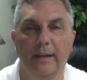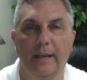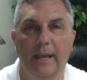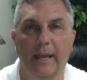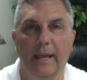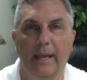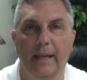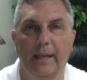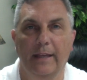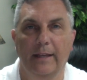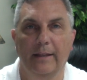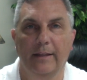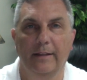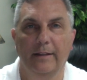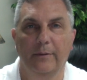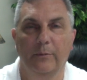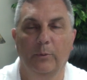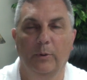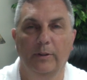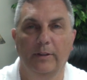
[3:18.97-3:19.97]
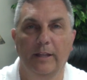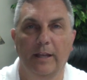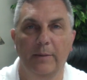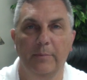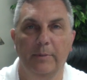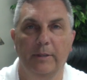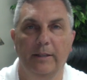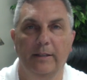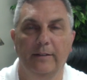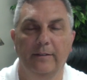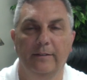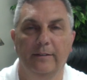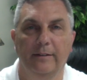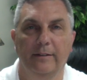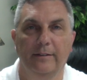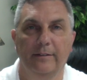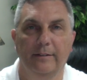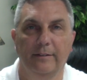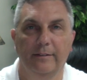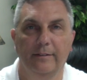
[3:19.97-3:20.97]
And what that means
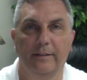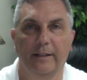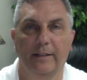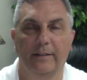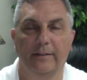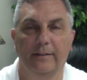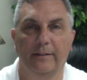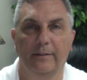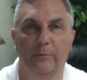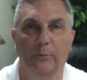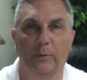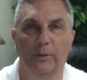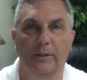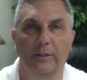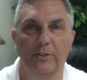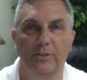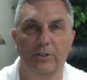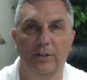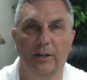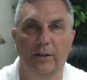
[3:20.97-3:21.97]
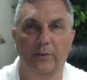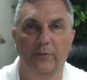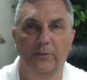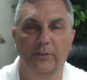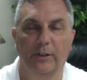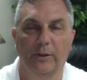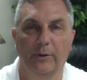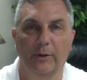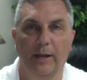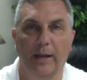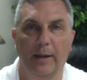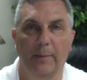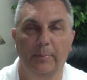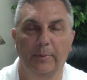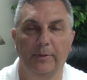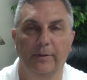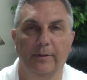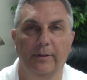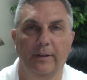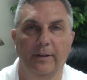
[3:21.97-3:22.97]
is that when the sheriff's sale
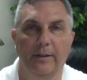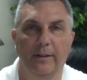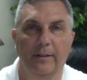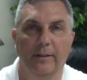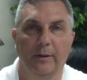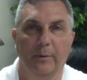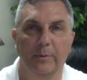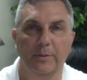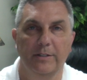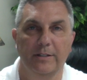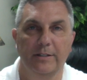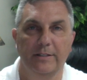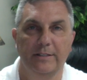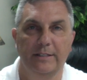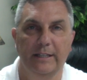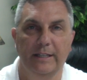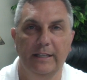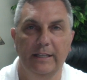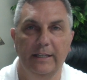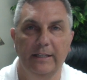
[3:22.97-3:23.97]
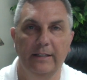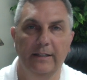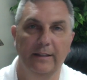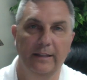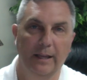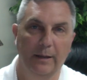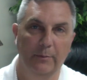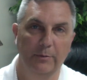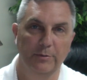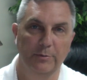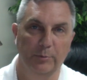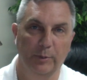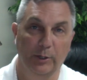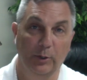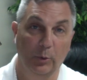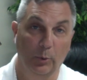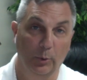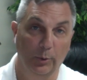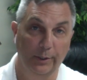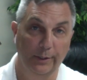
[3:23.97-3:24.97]
happened, there was a deed that was
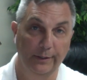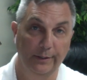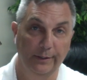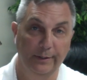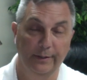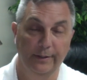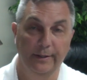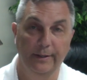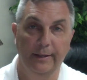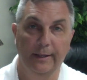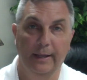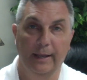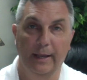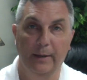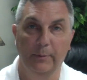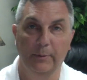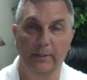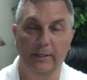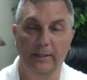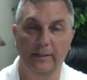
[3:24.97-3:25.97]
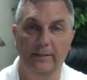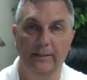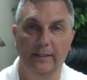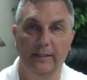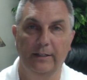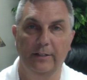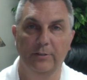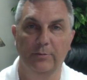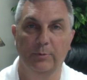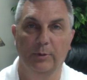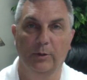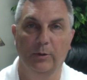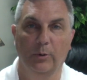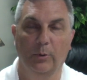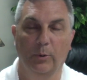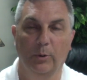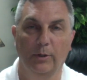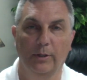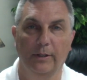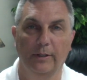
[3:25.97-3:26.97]
recorded, and when that deed is
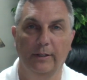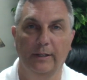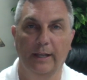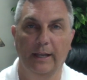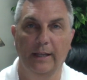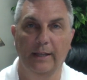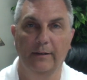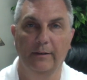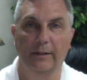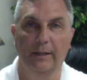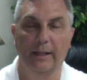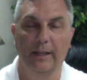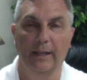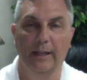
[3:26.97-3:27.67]
recorded and